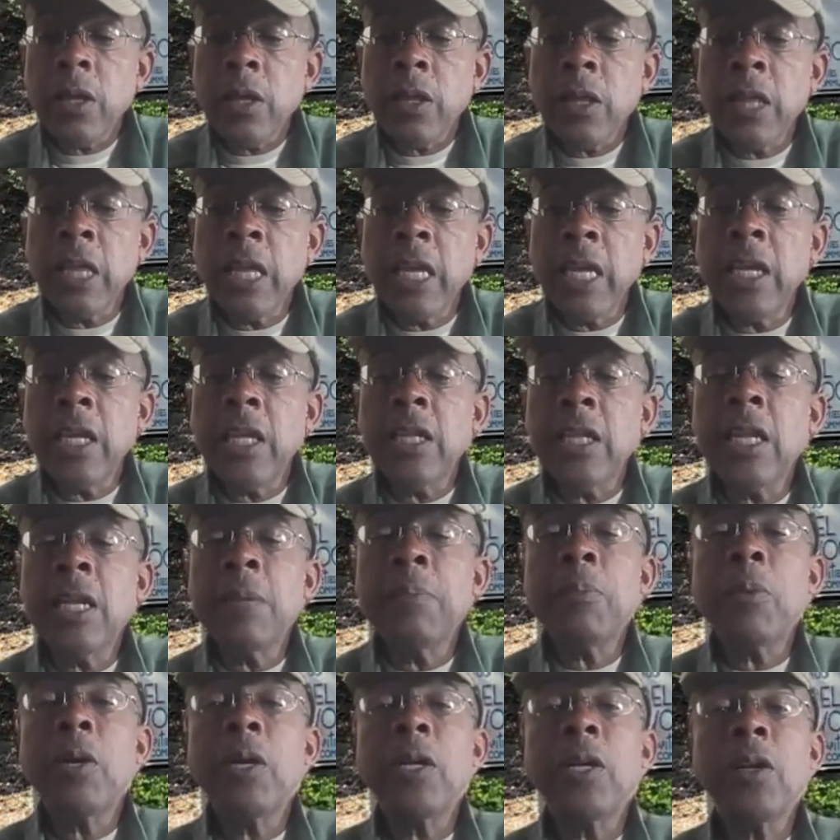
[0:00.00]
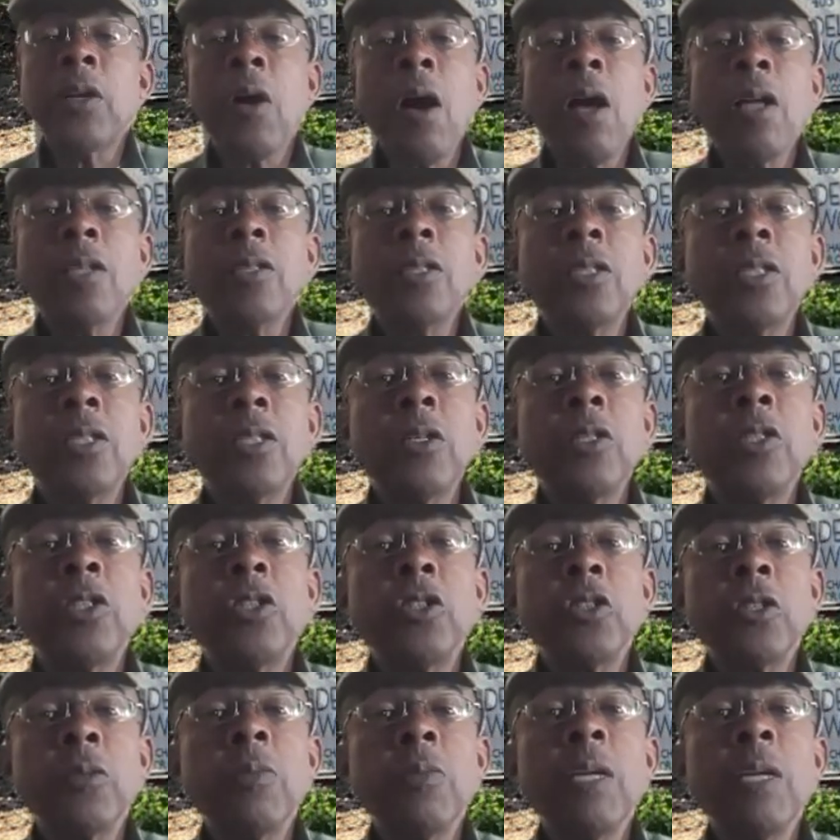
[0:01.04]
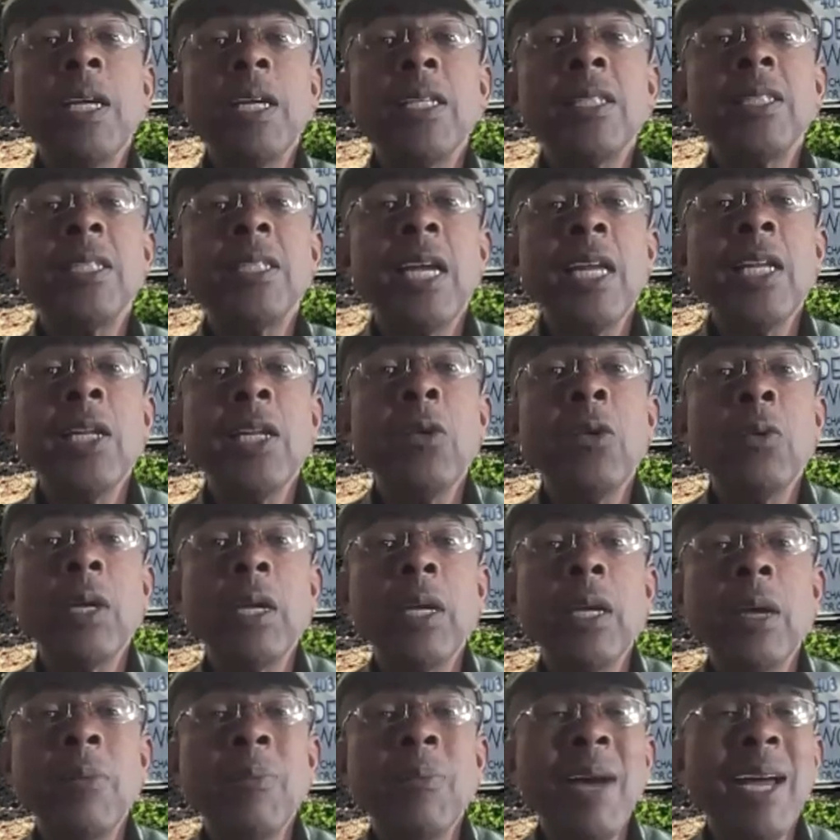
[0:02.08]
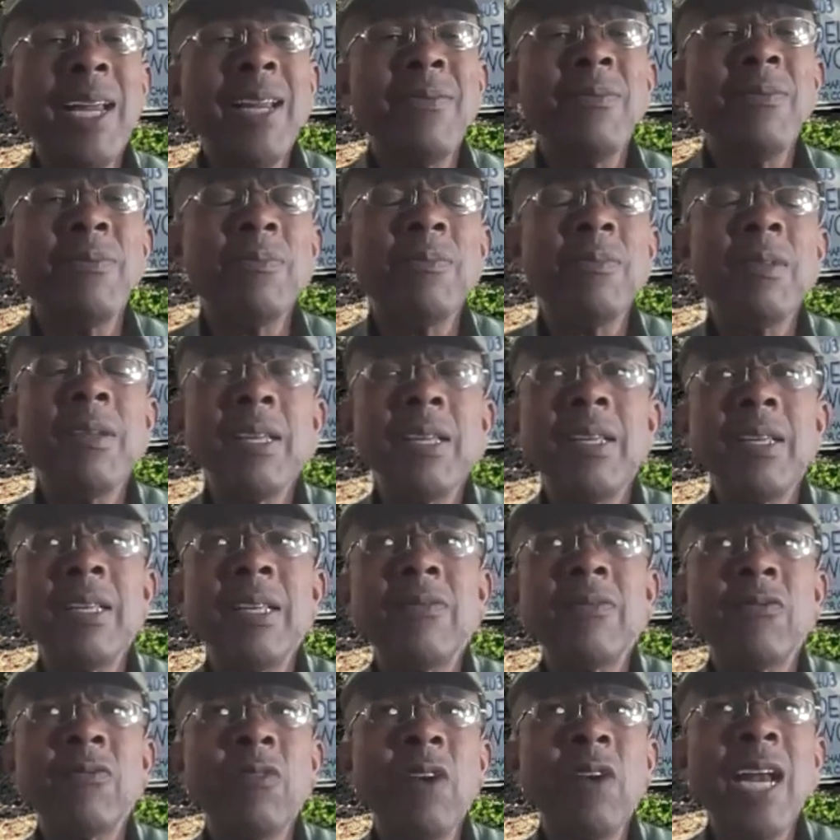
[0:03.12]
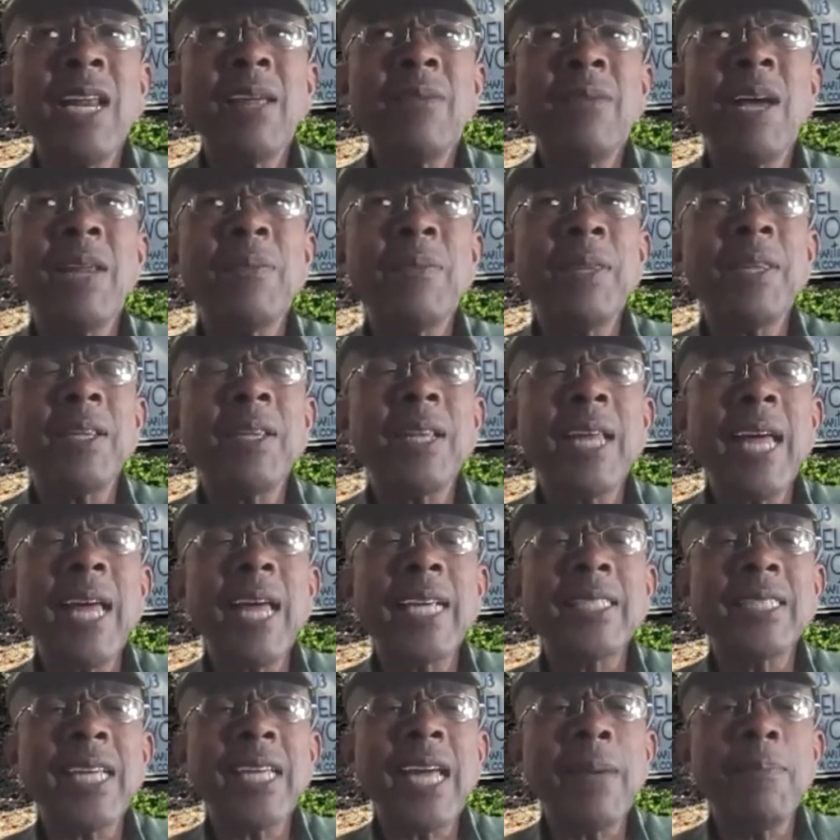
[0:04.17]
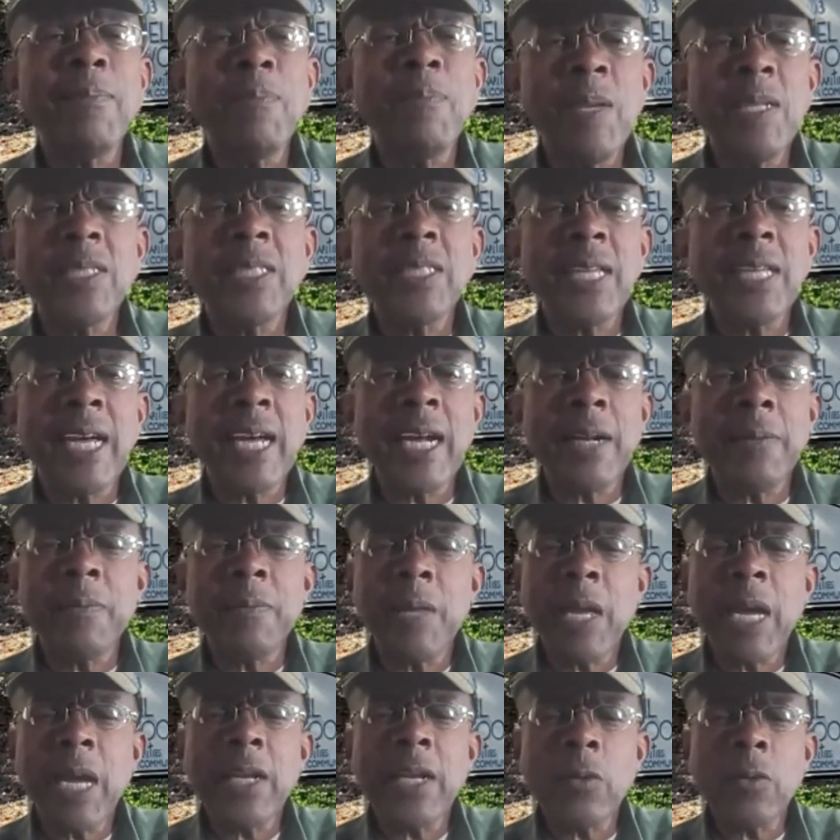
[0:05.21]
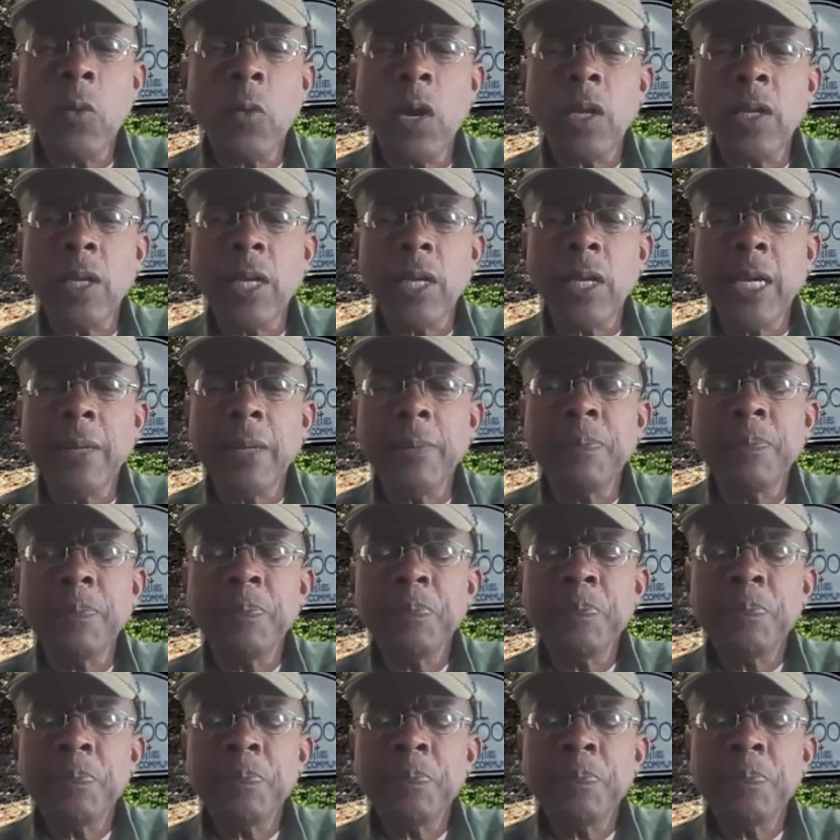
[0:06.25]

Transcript: The Glenn Burney concert series should be continuing. It might have, Friday might have been the last day. I missed that. I had to work late.